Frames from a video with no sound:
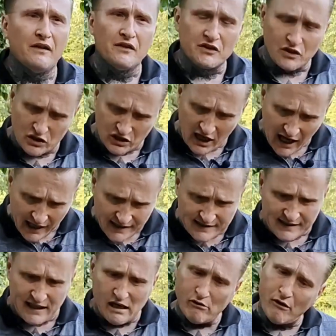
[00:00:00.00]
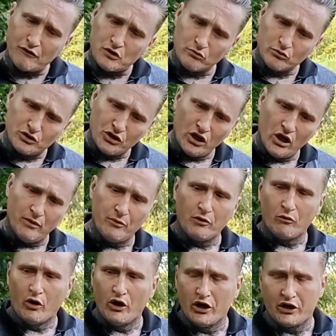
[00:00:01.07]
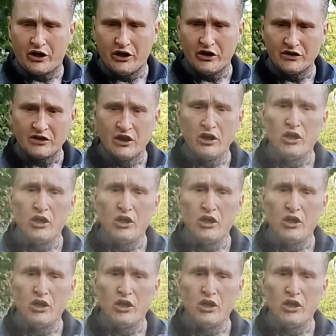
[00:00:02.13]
there's a case here of some German workers